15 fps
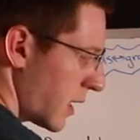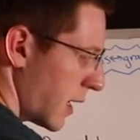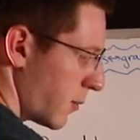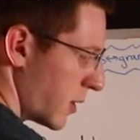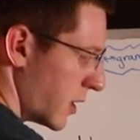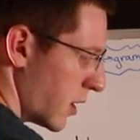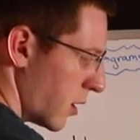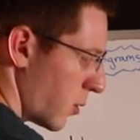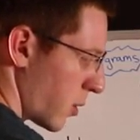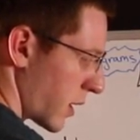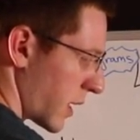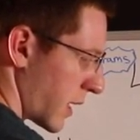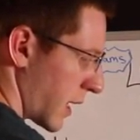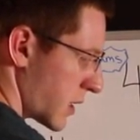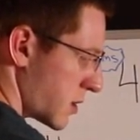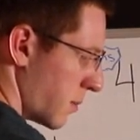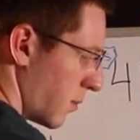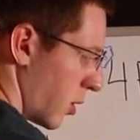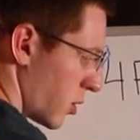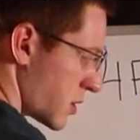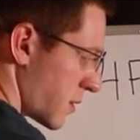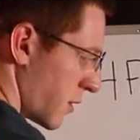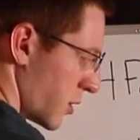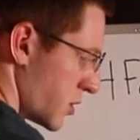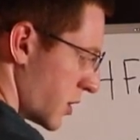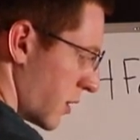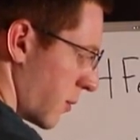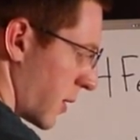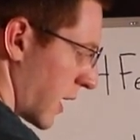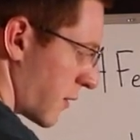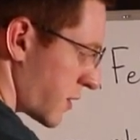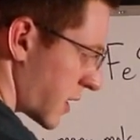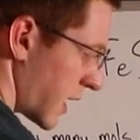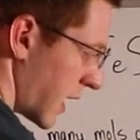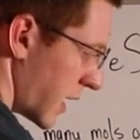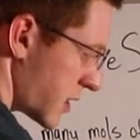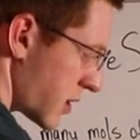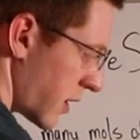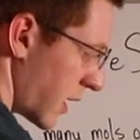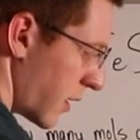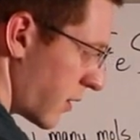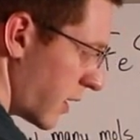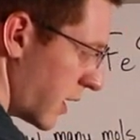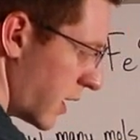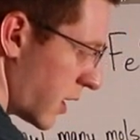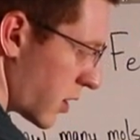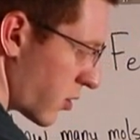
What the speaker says: and we know we're going to get to moles of O2, and we have to cancel out